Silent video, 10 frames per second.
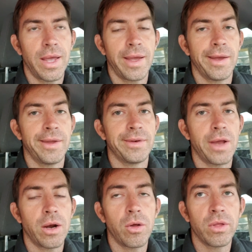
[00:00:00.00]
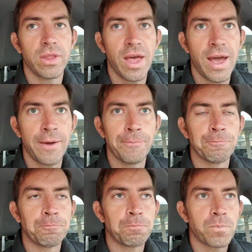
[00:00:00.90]
And not only that,
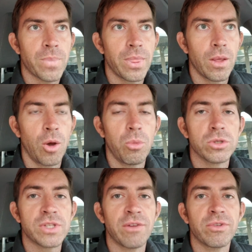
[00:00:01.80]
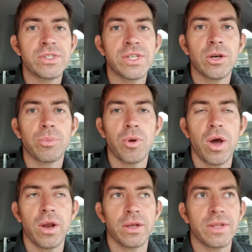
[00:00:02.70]
almost every single
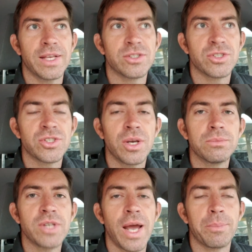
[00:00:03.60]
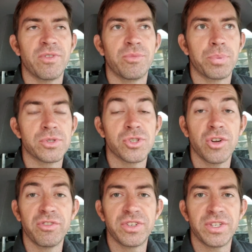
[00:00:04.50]
product has some type of
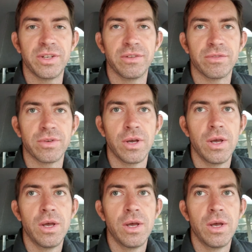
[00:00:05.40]
preservative,